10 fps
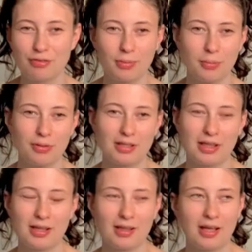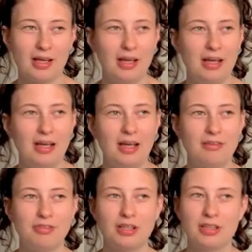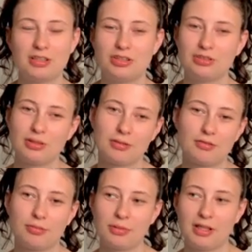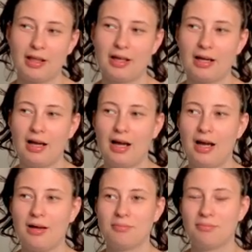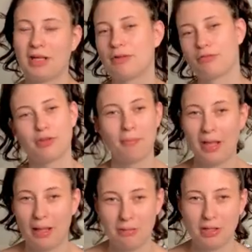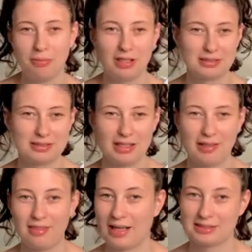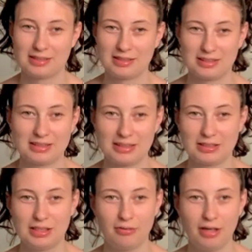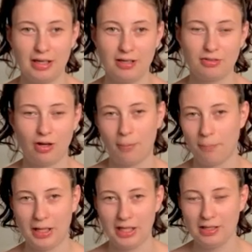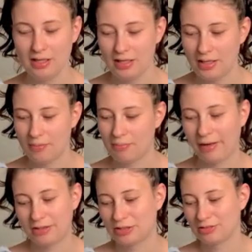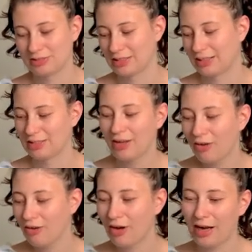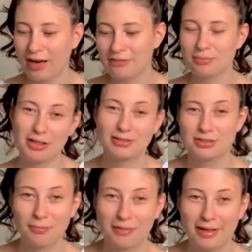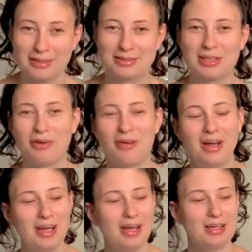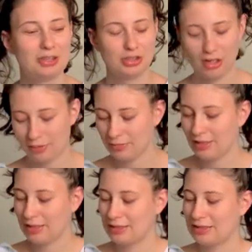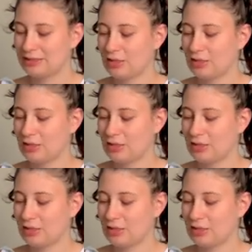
for my birthday. Like, if you're gonna do something for me, like, make it for the baby, because like that's a necessity right now, not me. But she was like, no, I have to buy you something. So she got me like these